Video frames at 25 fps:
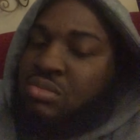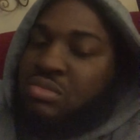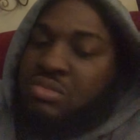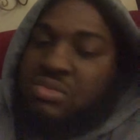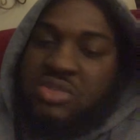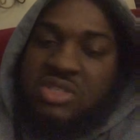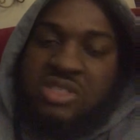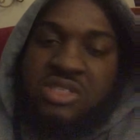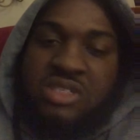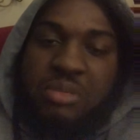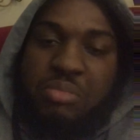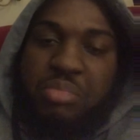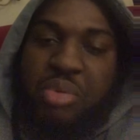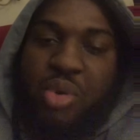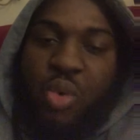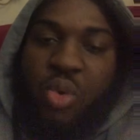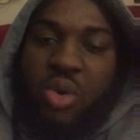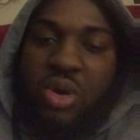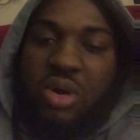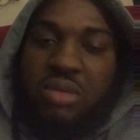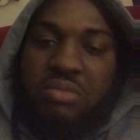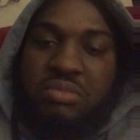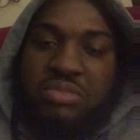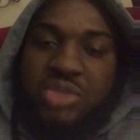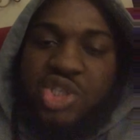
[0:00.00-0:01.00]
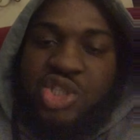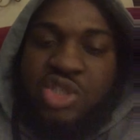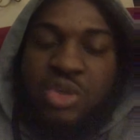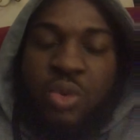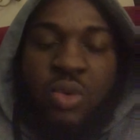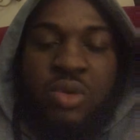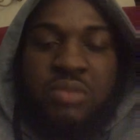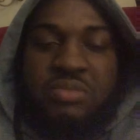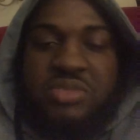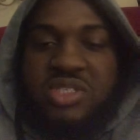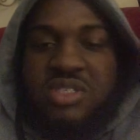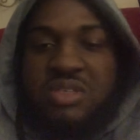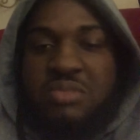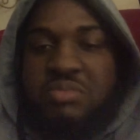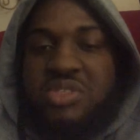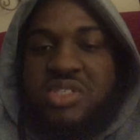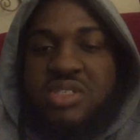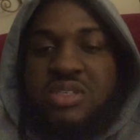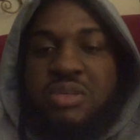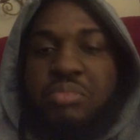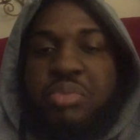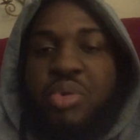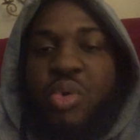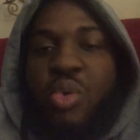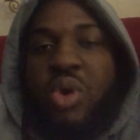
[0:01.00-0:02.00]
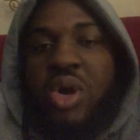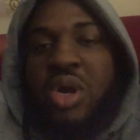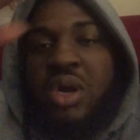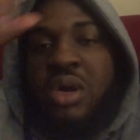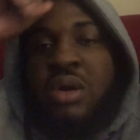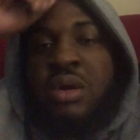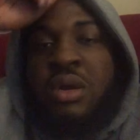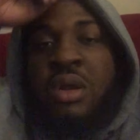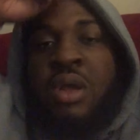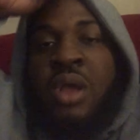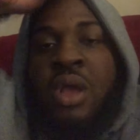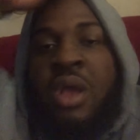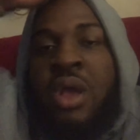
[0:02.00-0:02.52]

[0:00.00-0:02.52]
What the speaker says: Support him, show him some support.